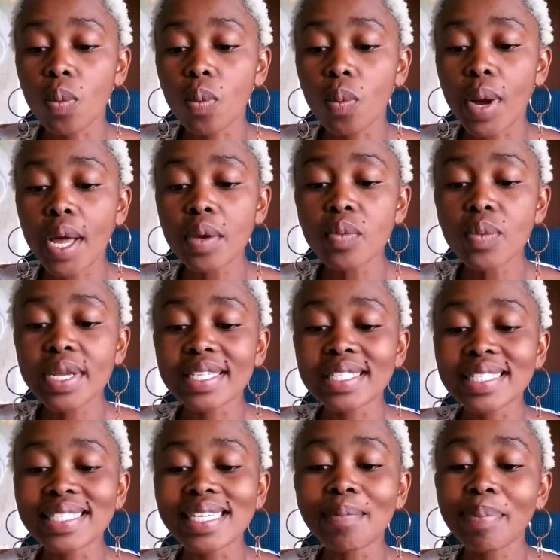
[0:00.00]
when
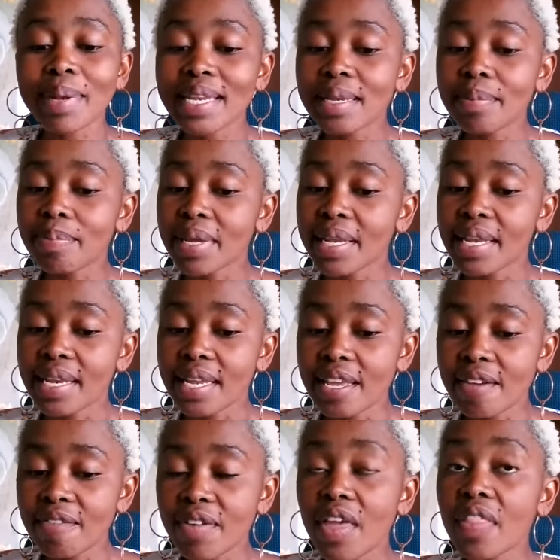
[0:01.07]
we deeply
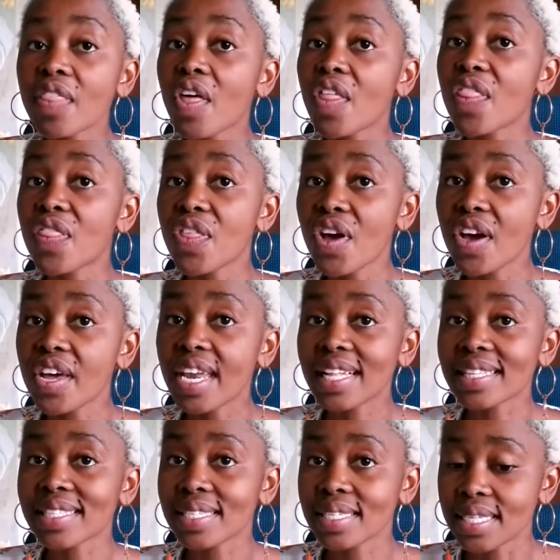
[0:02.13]
believe in the third
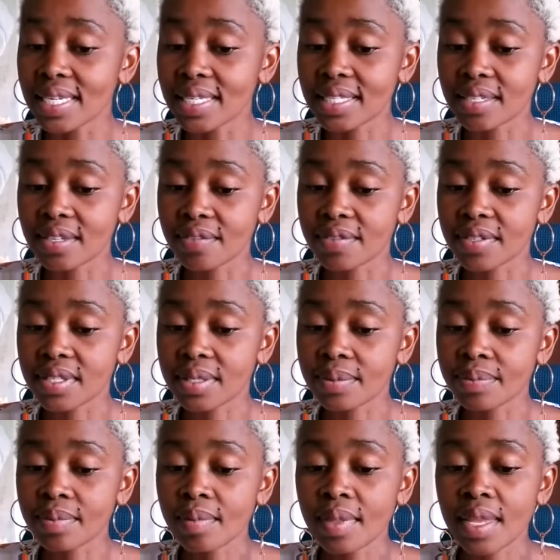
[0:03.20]
alternatives,
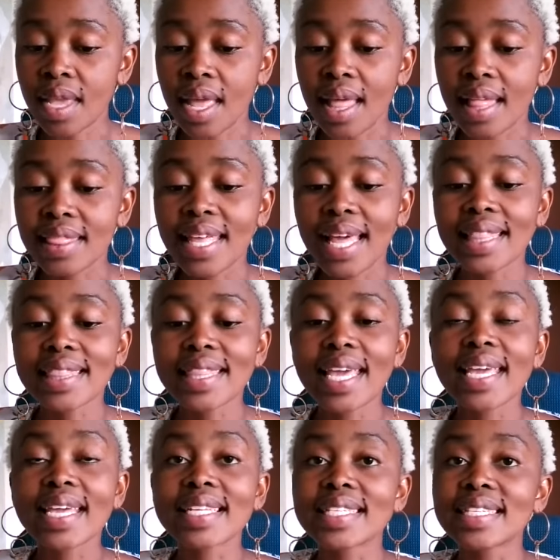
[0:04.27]
that
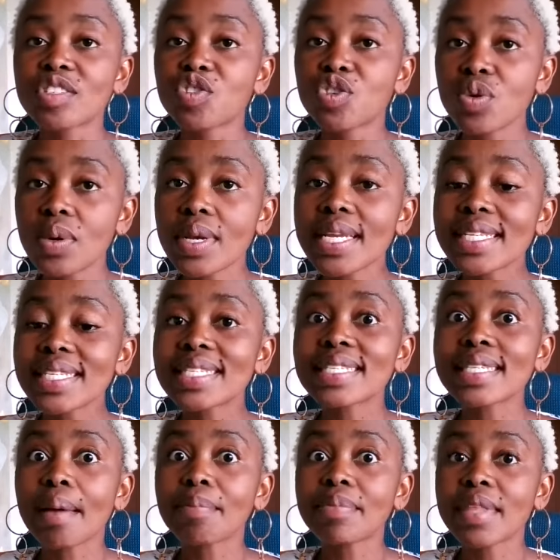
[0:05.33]
there is truly
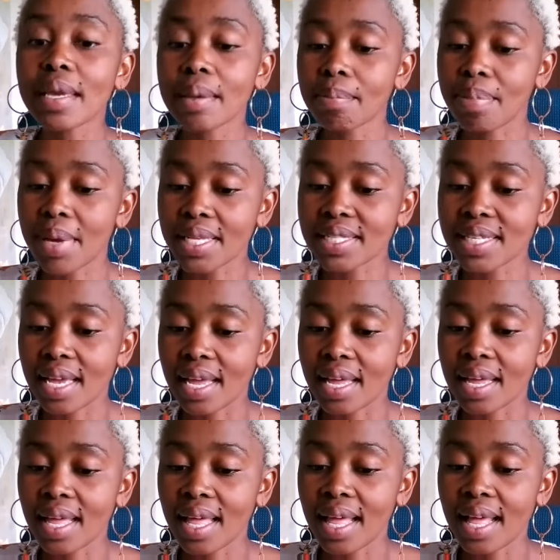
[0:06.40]
something
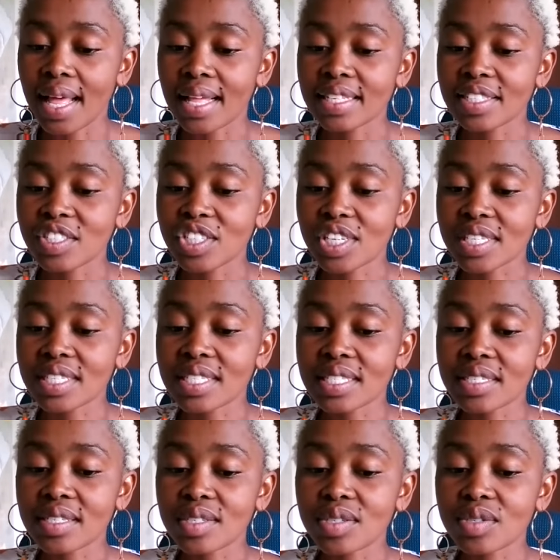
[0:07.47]
better
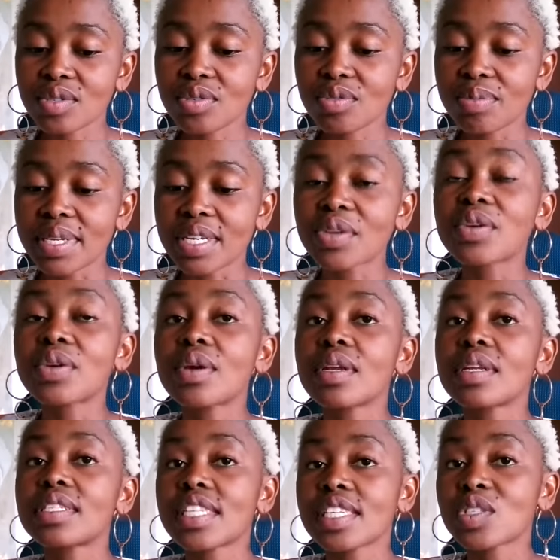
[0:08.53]
just
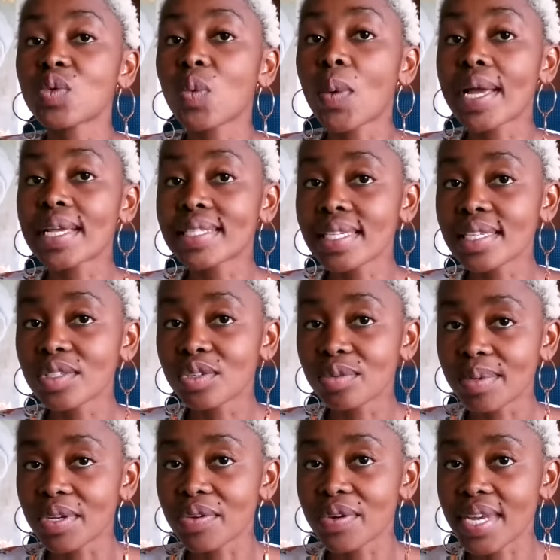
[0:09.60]
waiting to
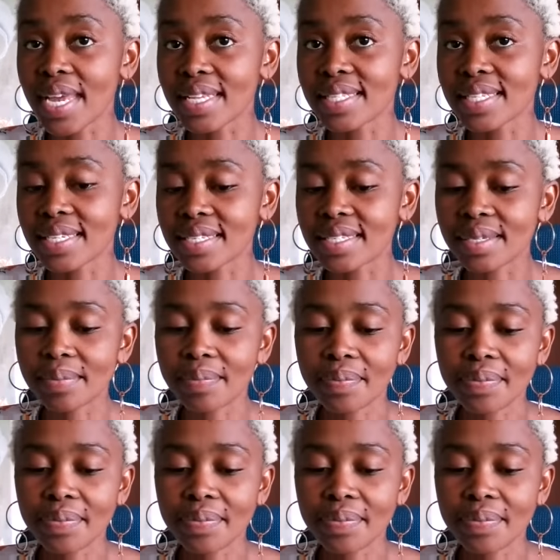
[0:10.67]
be created,